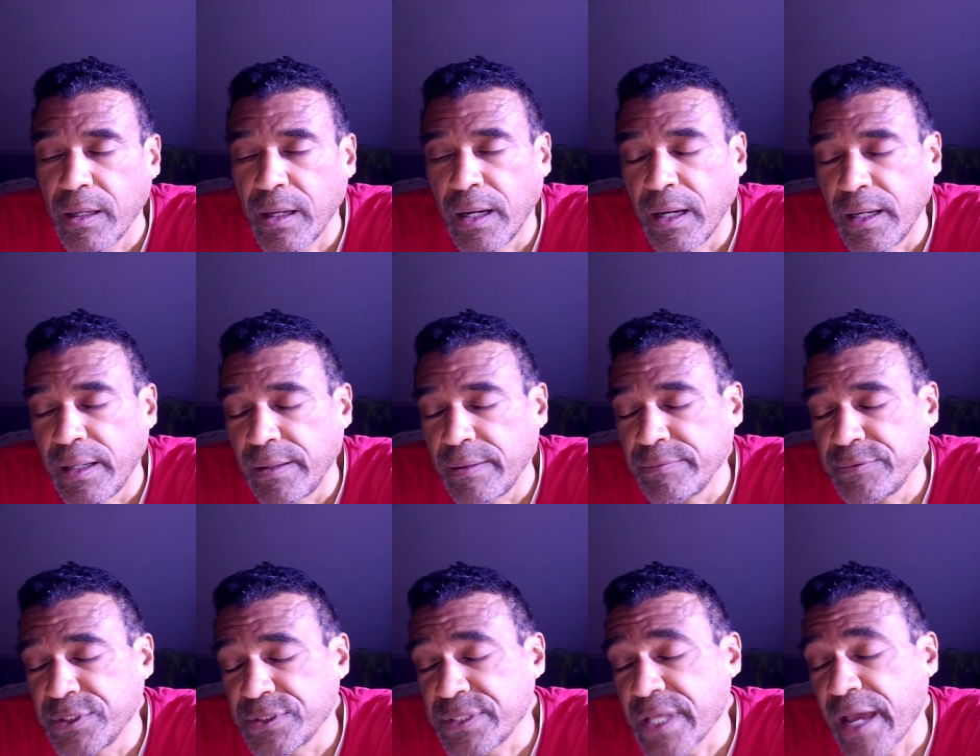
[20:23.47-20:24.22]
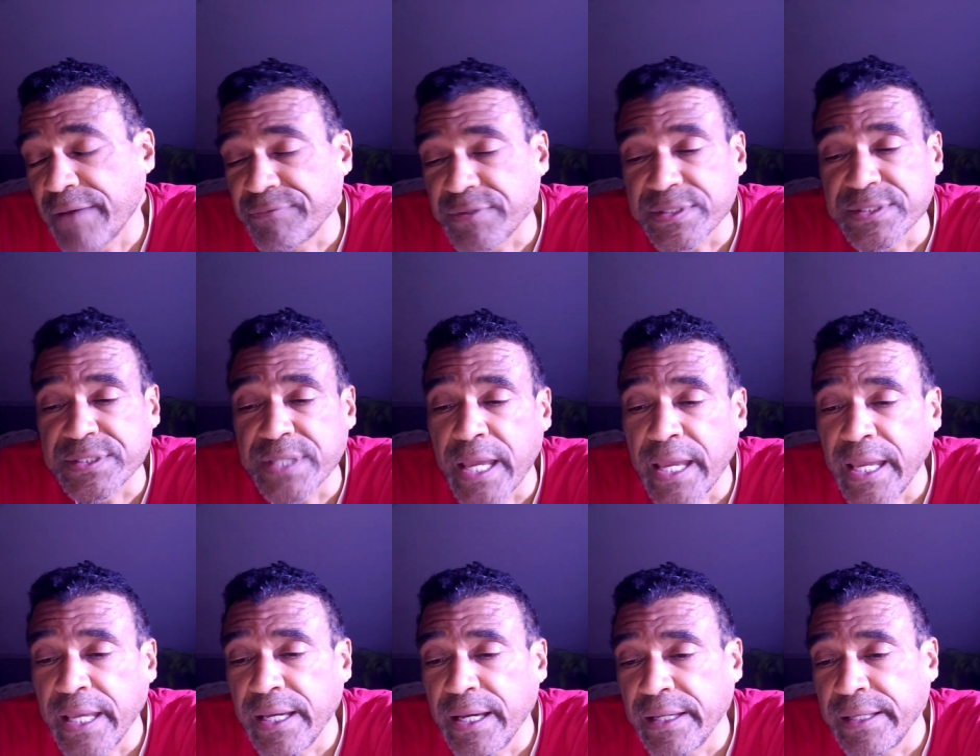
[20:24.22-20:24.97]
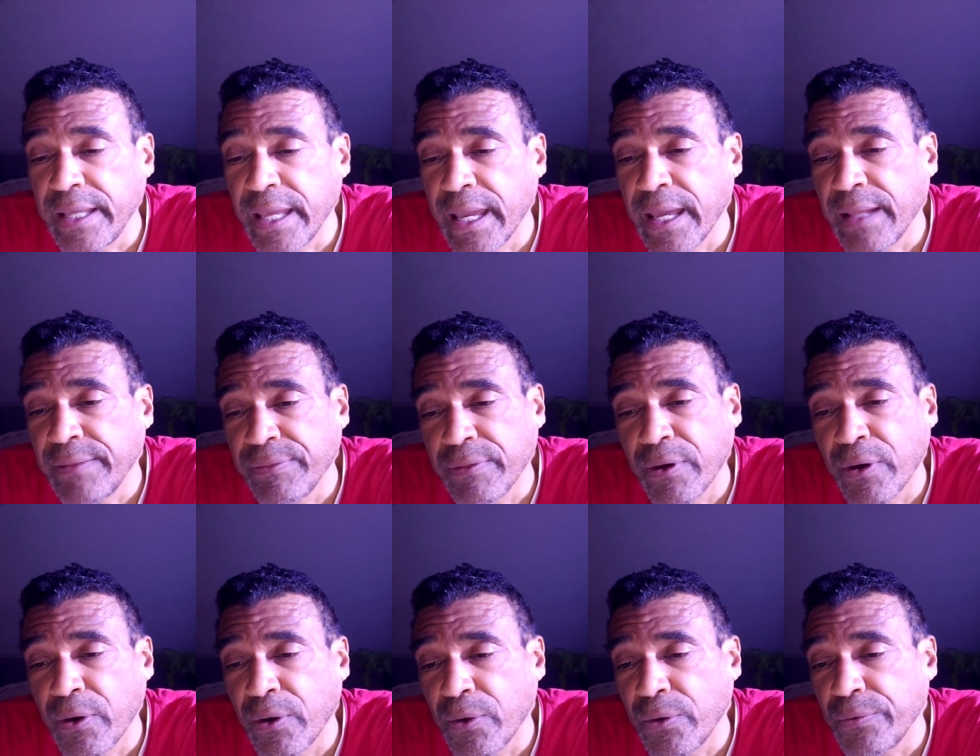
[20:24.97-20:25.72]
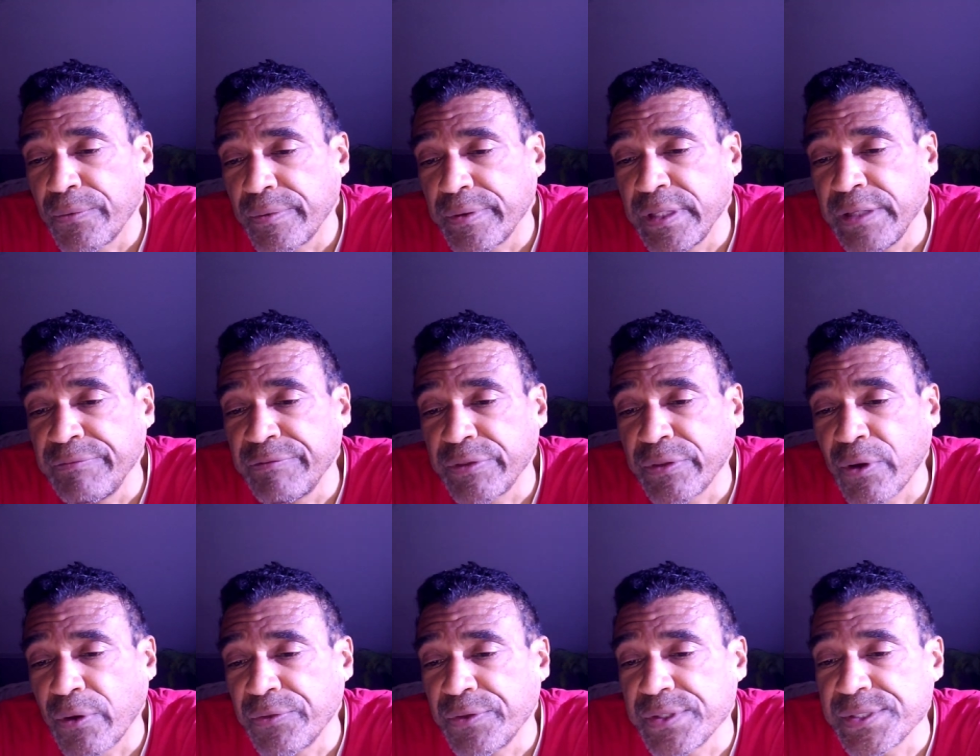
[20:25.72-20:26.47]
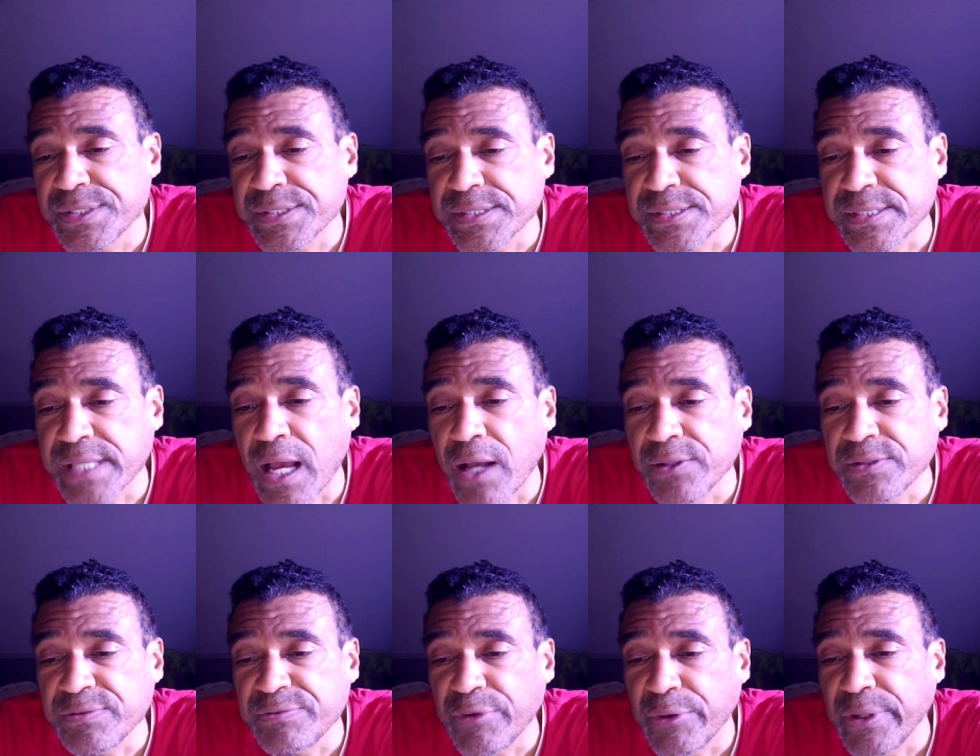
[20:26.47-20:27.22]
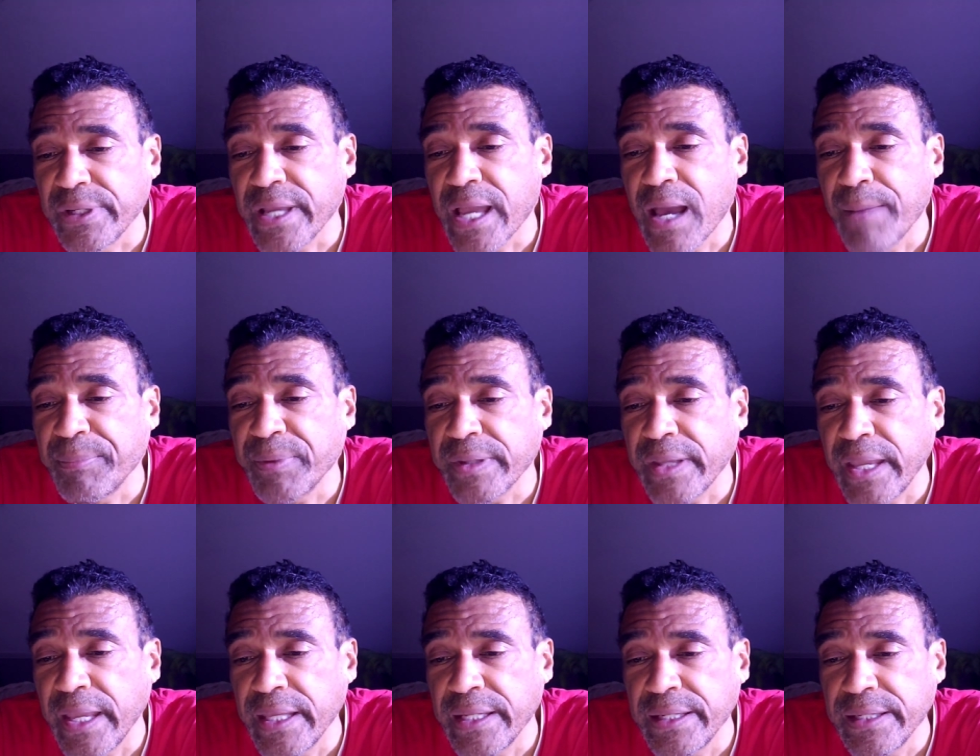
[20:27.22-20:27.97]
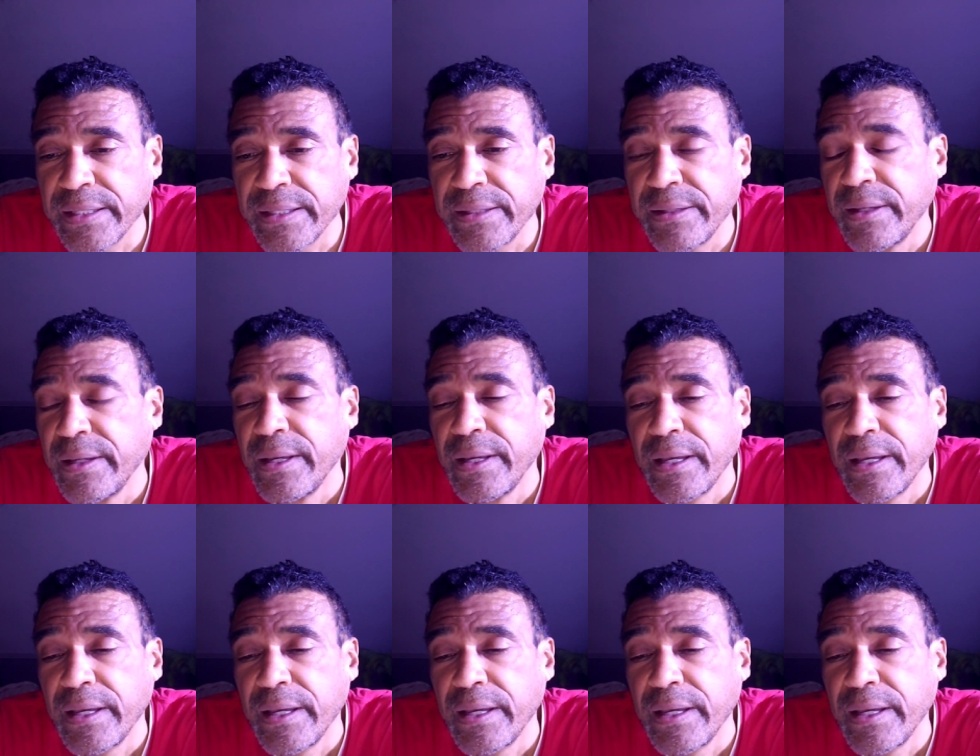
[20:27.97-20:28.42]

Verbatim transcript: uh, just have to say again, though, even though this sounds very complicated,